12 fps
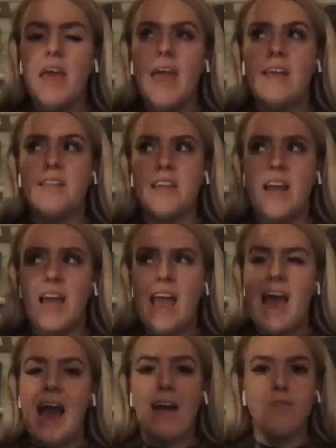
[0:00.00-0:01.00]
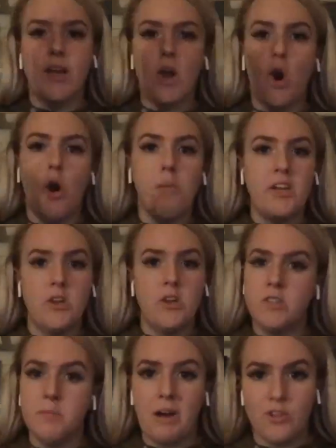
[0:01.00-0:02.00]
and then I have like all my notes
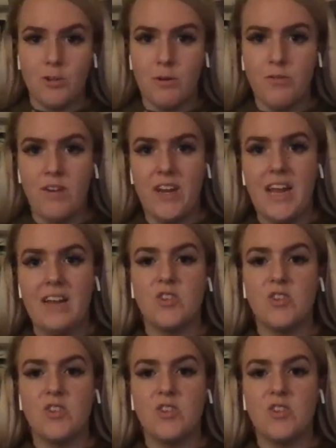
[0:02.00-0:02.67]
about ThermoFight X.